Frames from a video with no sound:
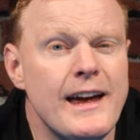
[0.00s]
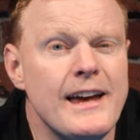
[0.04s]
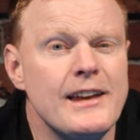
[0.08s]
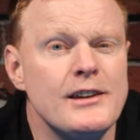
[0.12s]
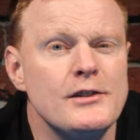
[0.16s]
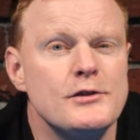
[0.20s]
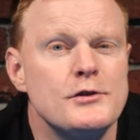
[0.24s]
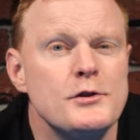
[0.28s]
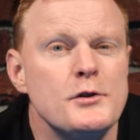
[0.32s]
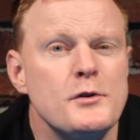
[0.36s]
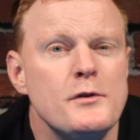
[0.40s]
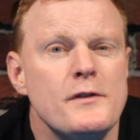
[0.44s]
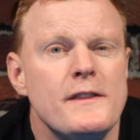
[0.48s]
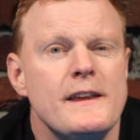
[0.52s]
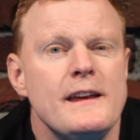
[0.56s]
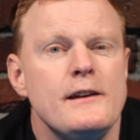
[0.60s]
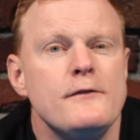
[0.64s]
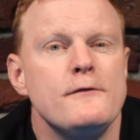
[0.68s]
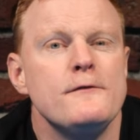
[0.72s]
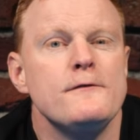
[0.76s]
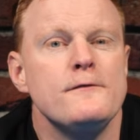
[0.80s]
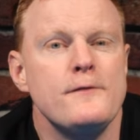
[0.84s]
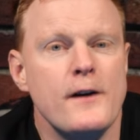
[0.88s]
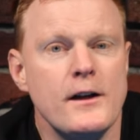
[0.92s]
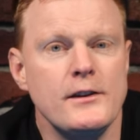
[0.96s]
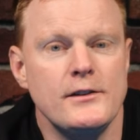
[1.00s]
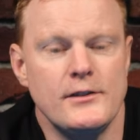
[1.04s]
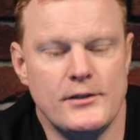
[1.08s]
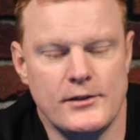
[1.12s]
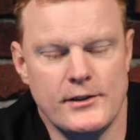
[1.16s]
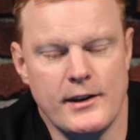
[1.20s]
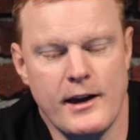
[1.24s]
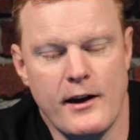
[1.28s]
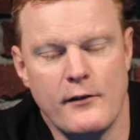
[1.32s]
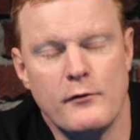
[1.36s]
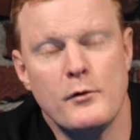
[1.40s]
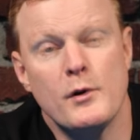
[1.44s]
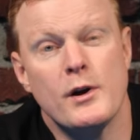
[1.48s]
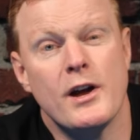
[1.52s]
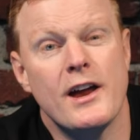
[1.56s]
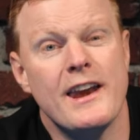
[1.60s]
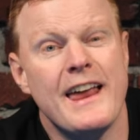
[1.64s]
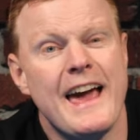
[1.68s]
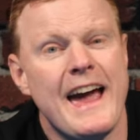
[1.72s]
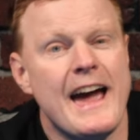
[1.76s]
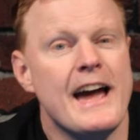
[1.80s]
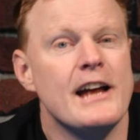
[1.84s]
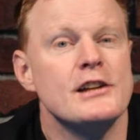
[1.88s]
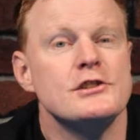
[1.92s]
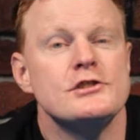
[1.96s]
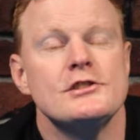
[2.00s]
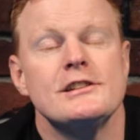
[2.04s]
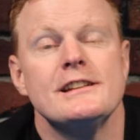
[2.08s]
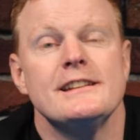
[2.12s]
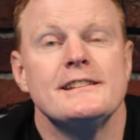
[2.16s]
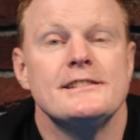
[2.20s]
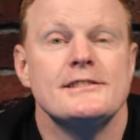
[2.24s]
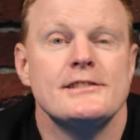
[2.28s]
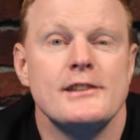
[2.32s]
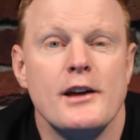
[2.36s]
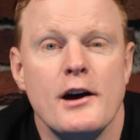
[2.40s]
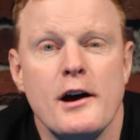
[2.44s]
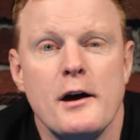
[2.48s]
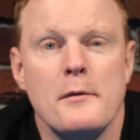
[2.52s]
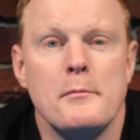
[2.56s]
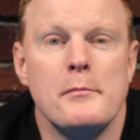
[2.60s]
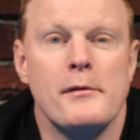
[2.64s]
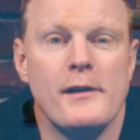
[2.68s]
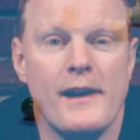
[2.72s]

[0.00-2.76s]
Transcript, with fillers: and do the fun stuff. We're going to actually start